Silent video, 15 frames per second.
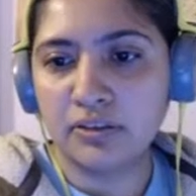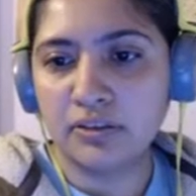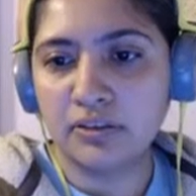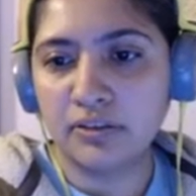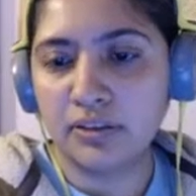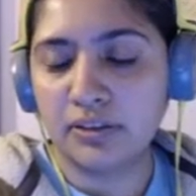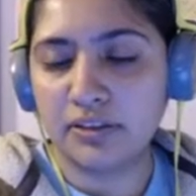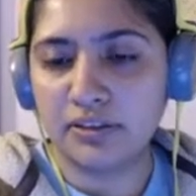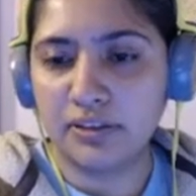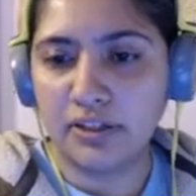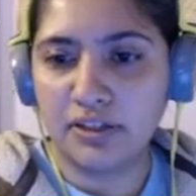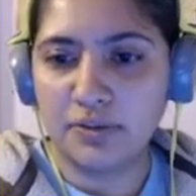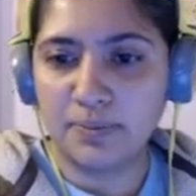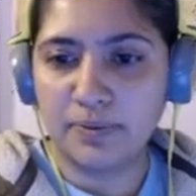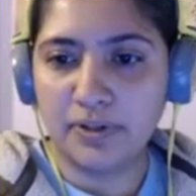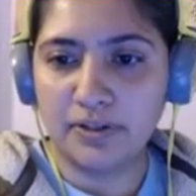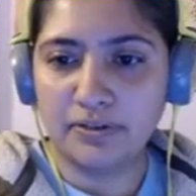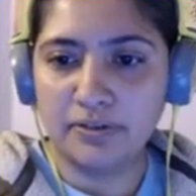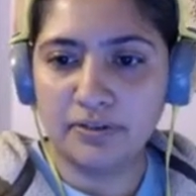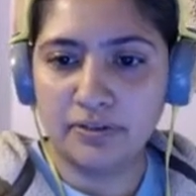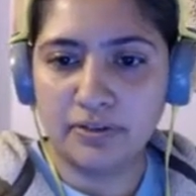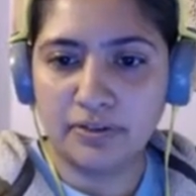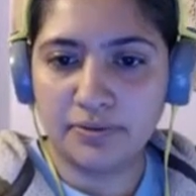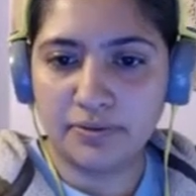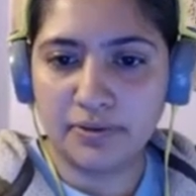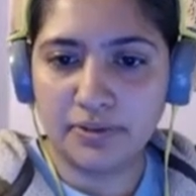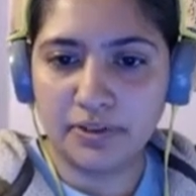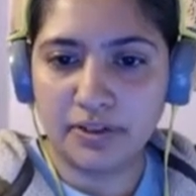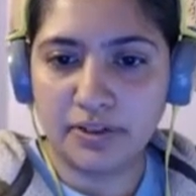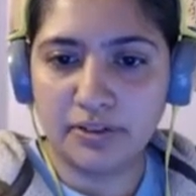That's a nice brown. This
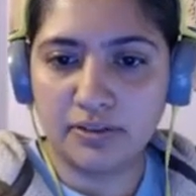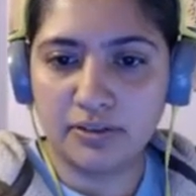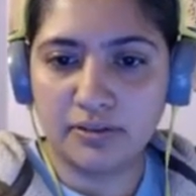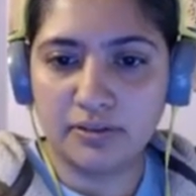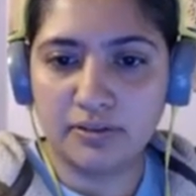one's nice.